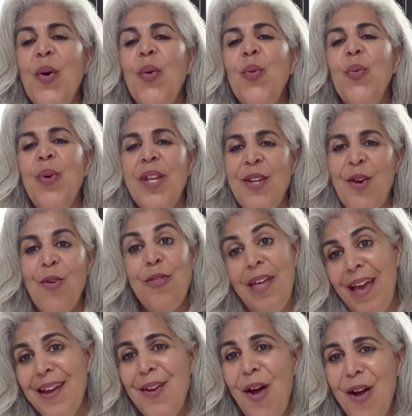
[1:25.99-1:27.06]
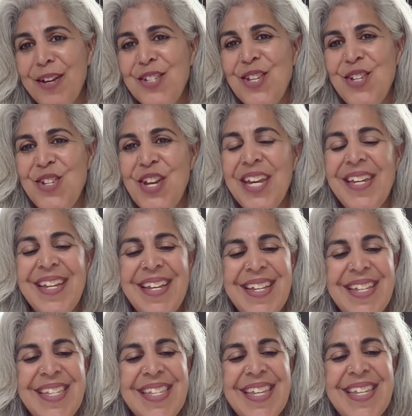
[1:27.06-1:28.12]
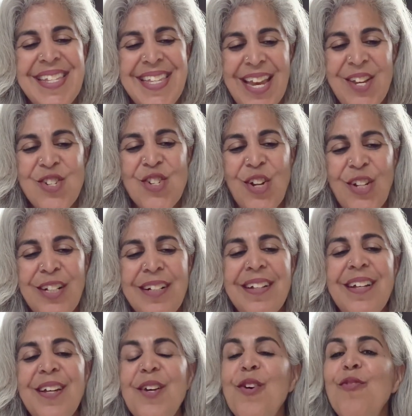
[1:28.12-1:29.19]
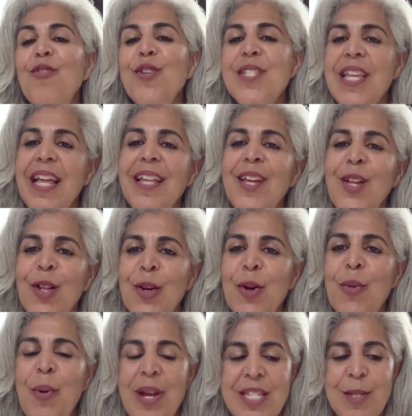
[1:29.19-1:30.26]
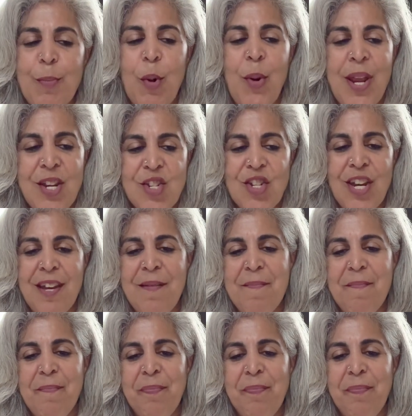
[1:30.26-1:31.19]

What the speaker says: we know that oxygen is essential for cellular respiration.